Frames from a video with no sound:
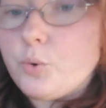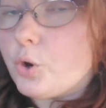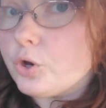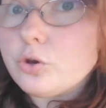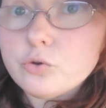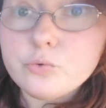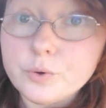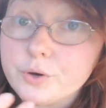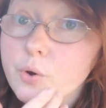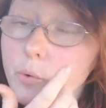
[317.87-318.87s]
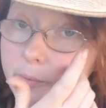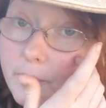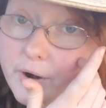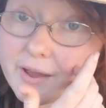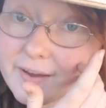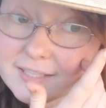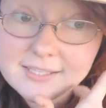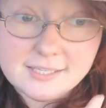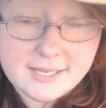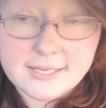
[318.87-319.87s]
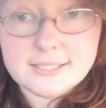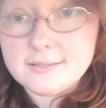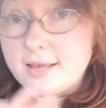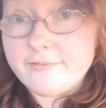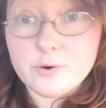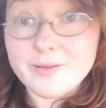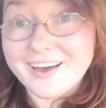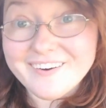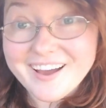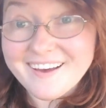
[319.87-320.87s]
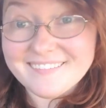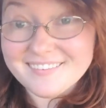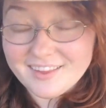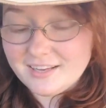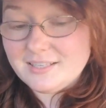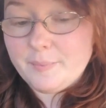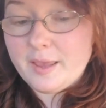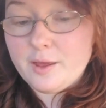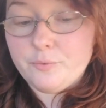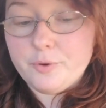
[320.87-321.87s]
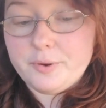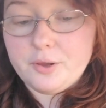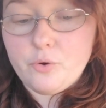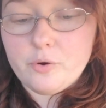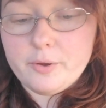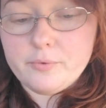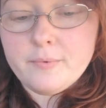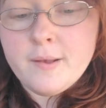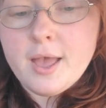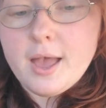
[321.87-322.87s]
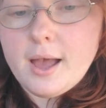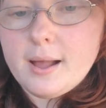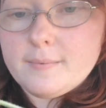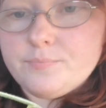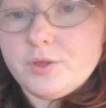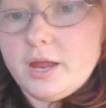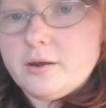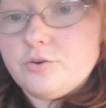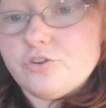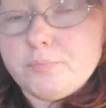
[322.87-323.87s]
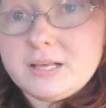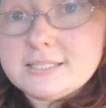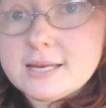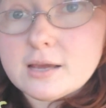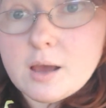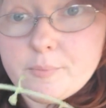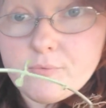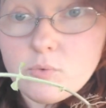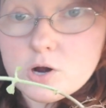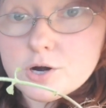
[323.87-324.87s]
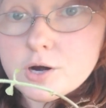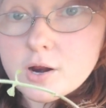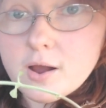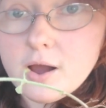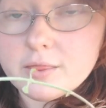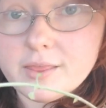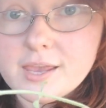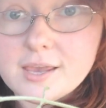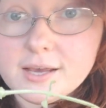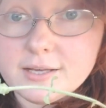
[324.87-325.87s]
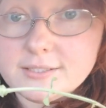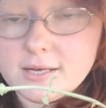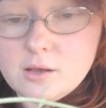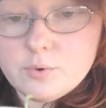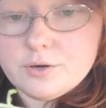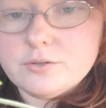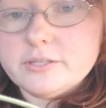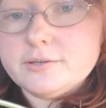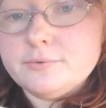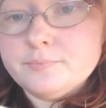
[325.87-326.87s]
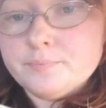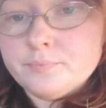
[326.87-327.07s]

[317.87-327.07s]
You could use rooting hormone. I've had success even without having, like dipping it in rooting hormone um, and just place it in a cup of water on like a sunny windowsill